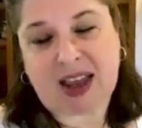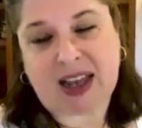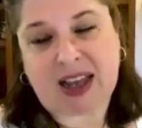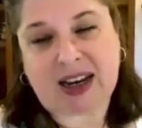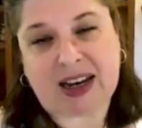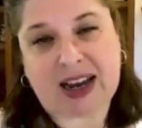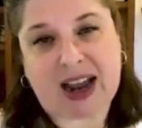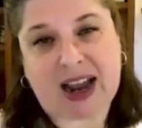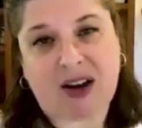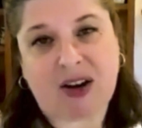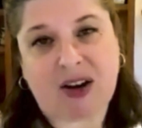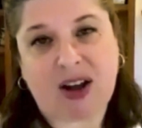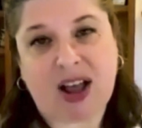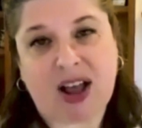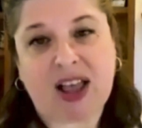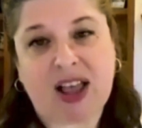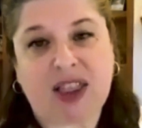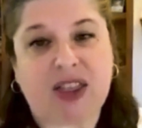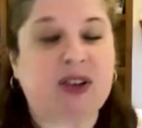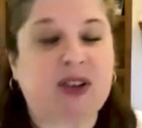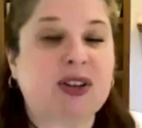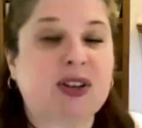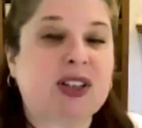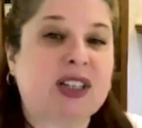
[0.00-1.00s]
Now,
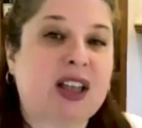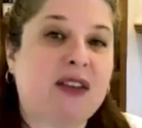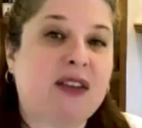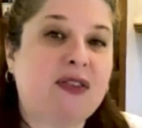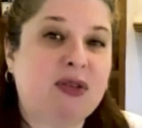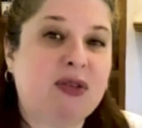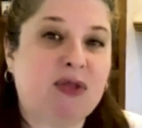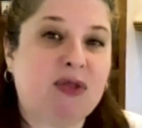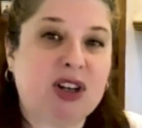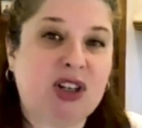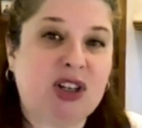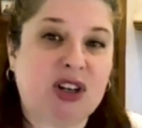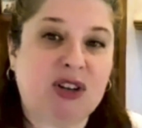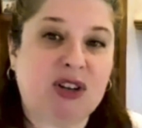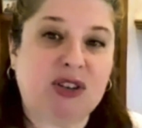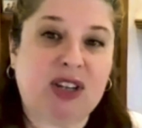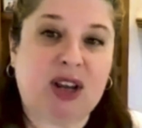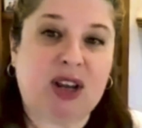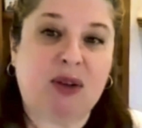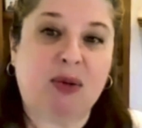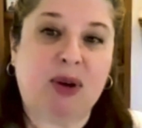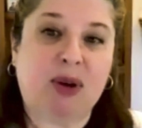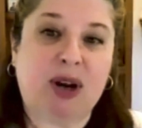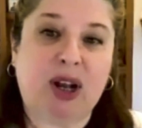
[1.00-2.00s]
there are 7 ratios
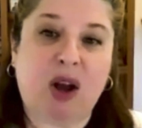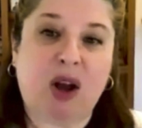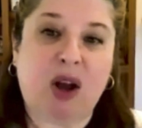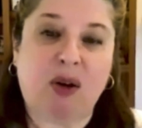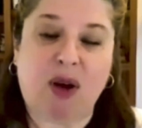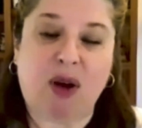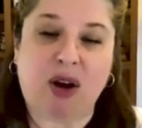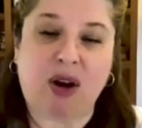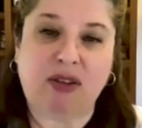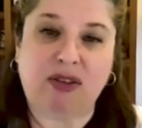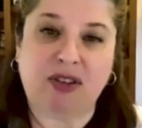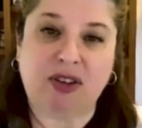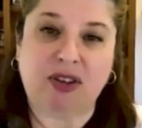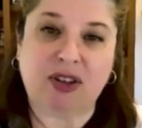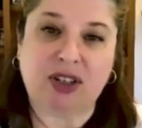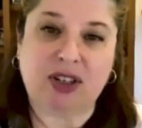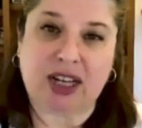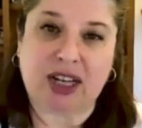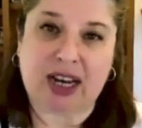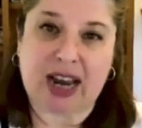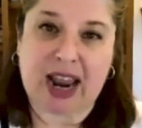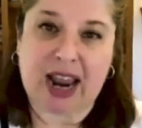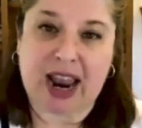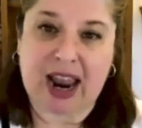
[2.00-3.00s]
I want to go over
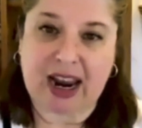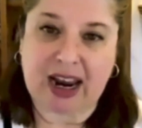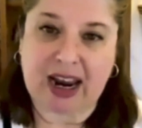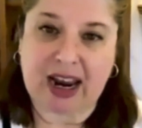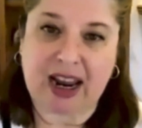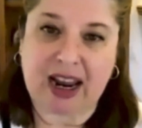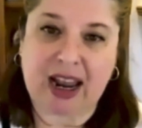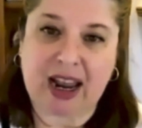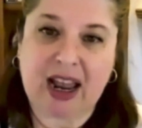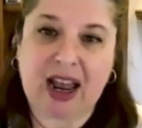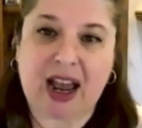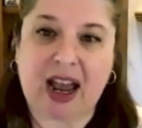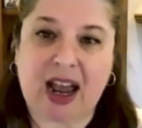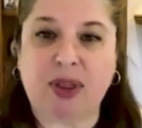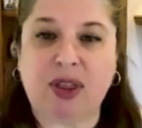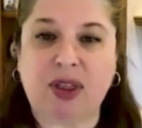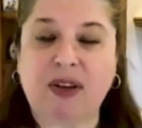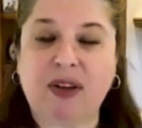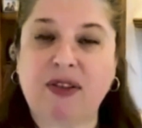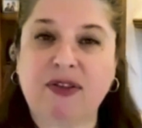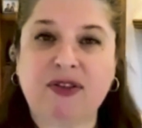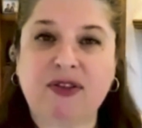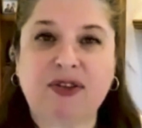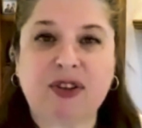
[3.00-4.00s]
today.
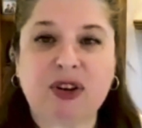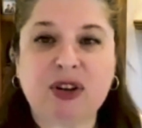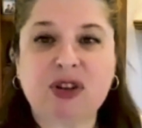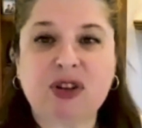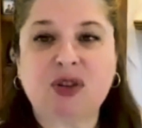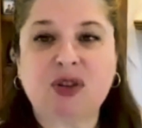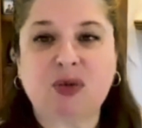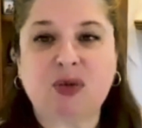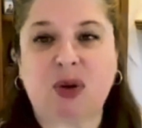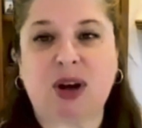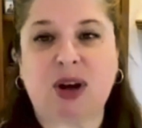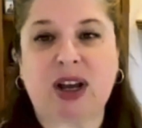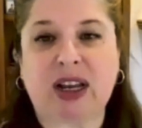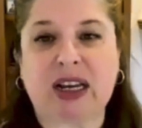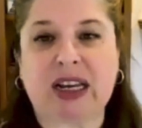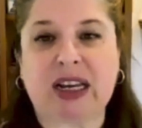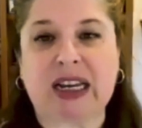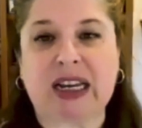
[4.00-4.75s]
The first one